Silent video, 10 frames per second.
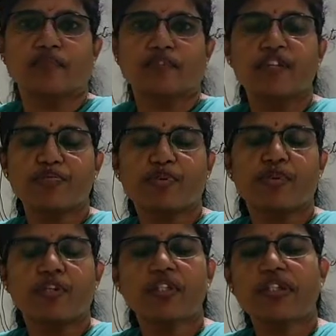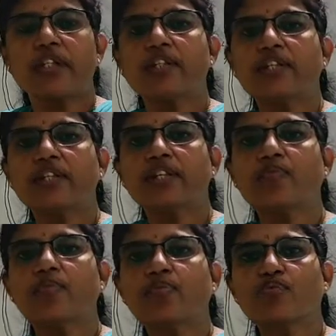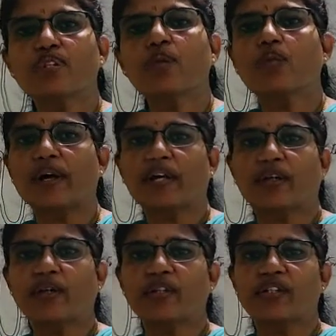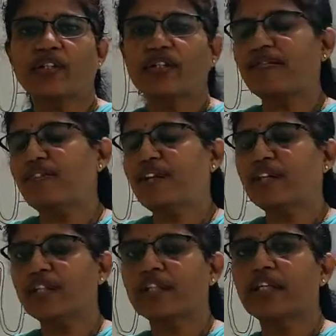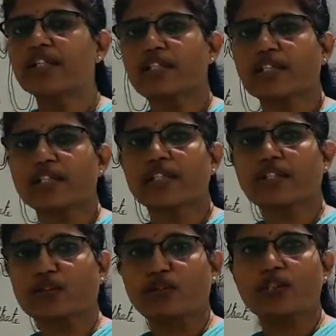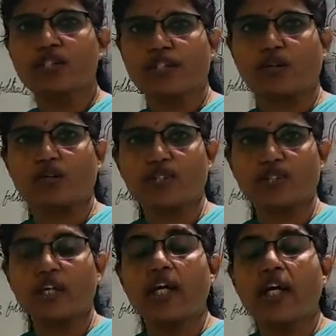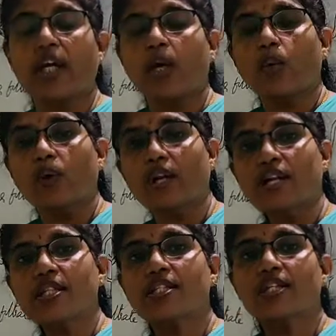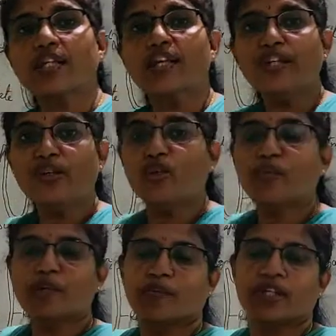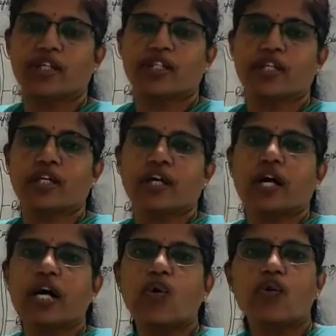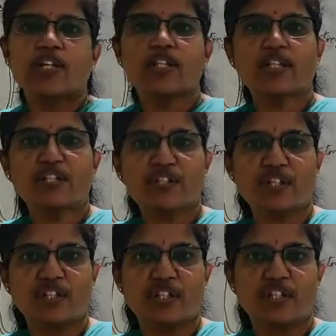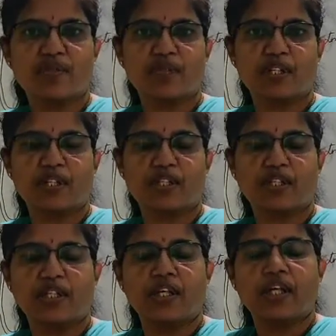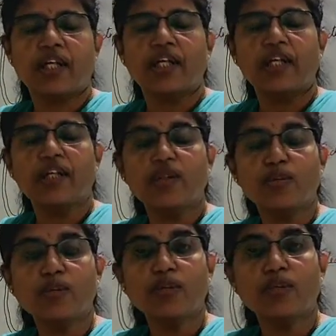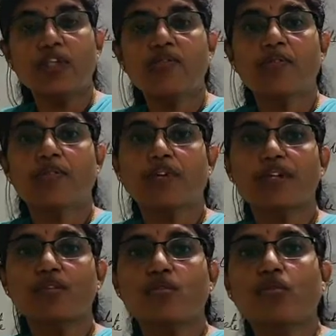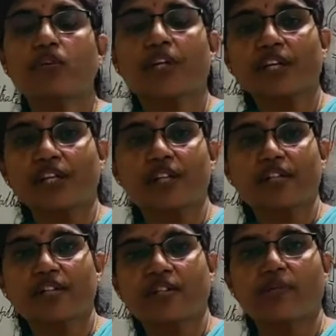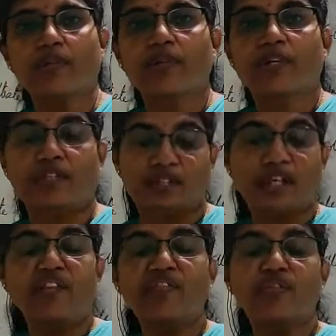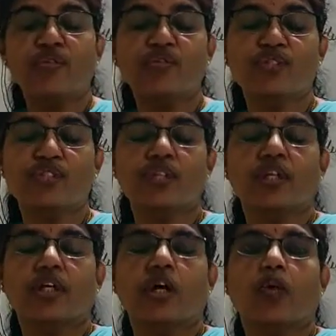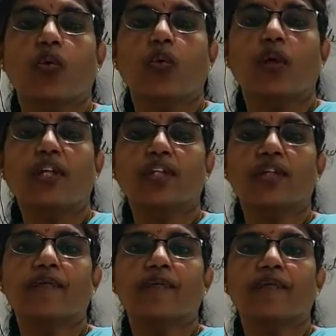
waste products gets decomposed in the vacuole itself and it gets excreted to the surroundings. Whereas in human beings, how excretion takes place? In human beings, please don't get disturbed, confused with